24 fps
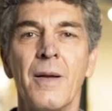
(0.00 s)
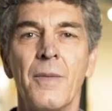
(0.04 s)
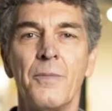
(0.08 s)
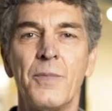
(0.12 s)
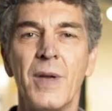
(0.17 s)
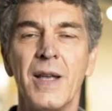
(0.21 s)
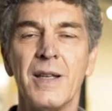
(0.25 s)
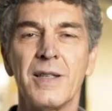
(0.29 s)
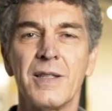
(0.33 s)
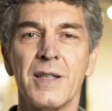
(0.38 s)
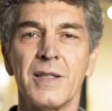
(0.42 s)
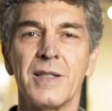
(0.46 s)

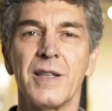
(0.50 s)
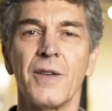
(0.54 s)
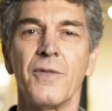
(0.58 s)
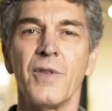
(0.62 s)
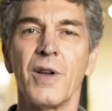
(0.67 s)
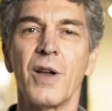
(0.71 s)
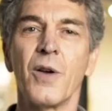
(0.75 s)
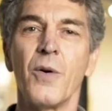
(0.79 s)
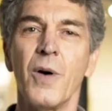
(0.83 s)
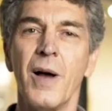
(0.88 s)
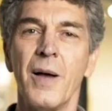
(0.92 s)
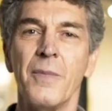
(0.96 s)
pieces of
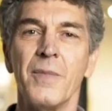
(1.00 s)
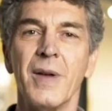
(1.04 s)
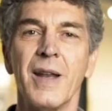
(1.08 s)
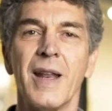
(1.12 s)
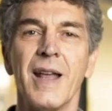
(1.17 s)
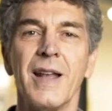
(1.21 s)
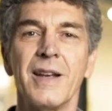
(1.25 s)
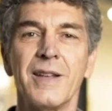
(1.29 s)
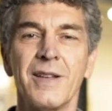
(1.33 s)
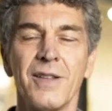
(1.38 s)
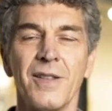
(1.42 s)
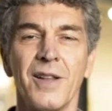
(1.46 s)
equipment
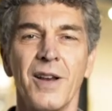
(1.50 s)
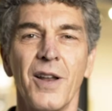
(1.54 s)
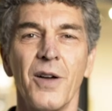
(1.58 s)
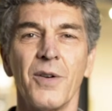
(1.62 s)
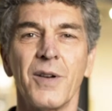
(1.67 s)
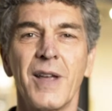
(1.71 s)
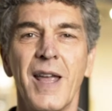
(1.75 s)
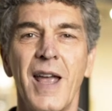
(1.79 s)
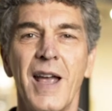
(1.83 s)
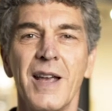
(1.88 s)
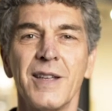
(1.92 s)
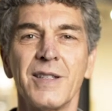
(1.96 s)
into the
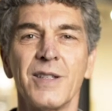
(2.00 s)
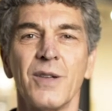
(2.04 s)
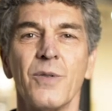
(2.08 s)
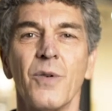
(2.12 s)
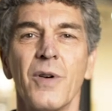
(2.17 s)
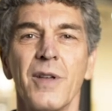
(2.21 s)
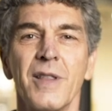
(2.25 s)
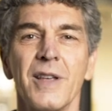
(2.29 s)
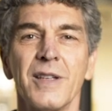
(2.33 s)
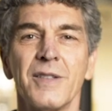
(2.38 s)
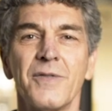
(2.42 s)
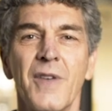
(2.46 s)
location
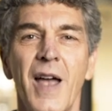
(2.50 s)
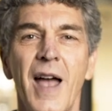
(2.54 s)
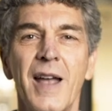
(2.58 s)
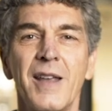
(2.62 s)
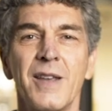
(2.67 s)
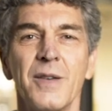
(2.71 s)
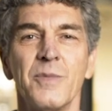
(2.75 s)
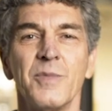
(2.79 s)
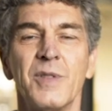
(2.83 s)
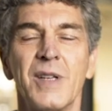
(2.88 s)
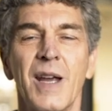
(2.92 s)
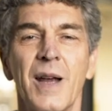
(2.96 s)
where this
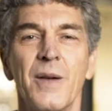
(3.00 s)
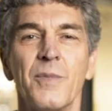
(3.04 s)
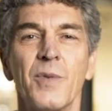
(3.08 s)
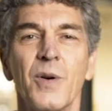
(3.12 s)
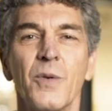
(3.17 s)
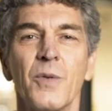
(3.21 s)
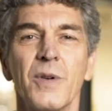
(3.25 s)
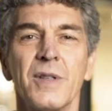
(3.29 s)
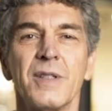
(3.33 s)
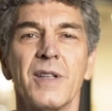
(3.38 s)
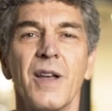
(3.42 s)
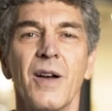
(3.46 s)
vacuum chamber was